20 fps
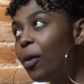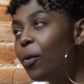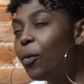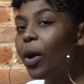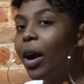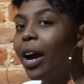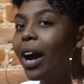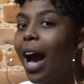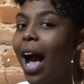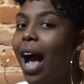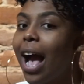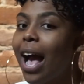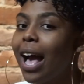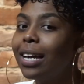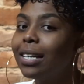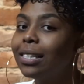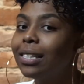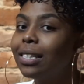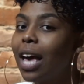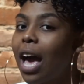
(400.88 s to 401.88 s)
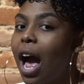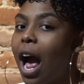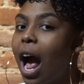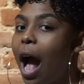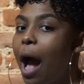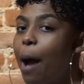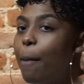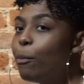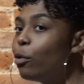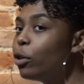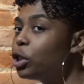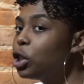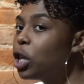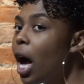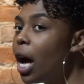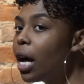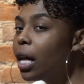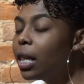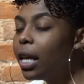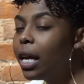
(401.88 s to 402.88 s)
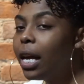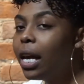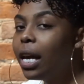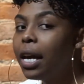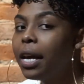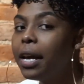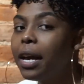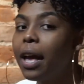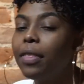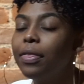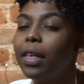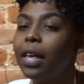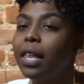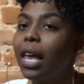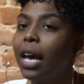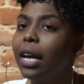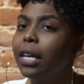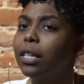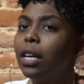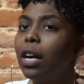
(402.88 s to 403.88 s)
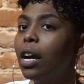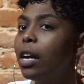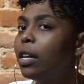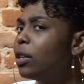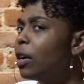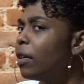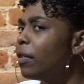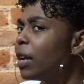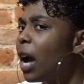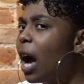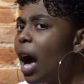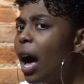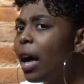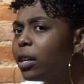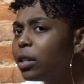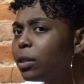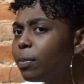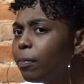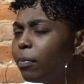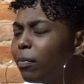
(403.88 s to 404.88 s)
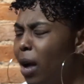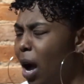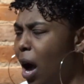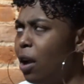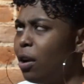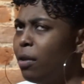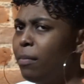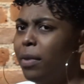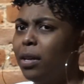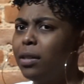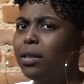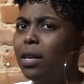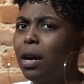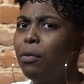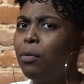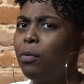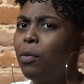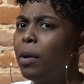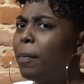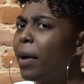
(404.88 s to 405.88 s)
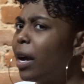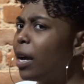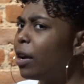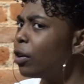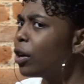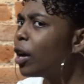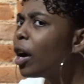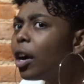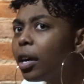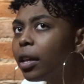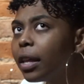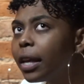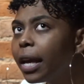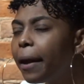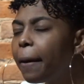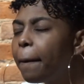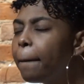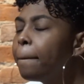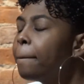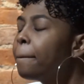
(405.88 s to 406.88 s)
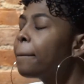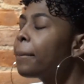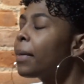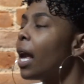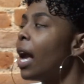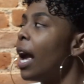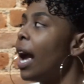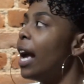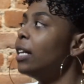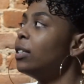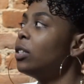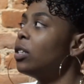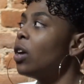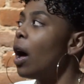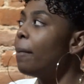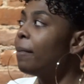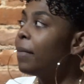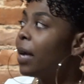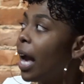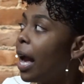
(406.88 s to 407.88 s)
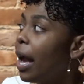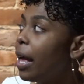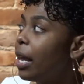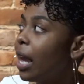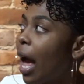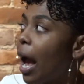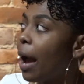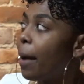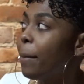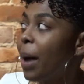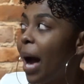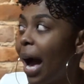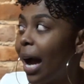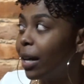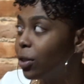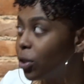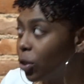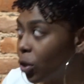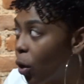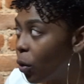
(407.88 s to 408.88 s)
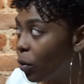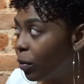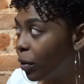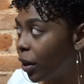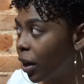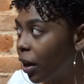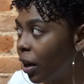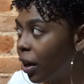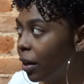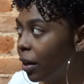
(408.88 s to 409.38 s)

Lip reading: whereas I'm more chocolate. And then like during the hotter months, I would wear my hair curly. And so I'm getting like passed over.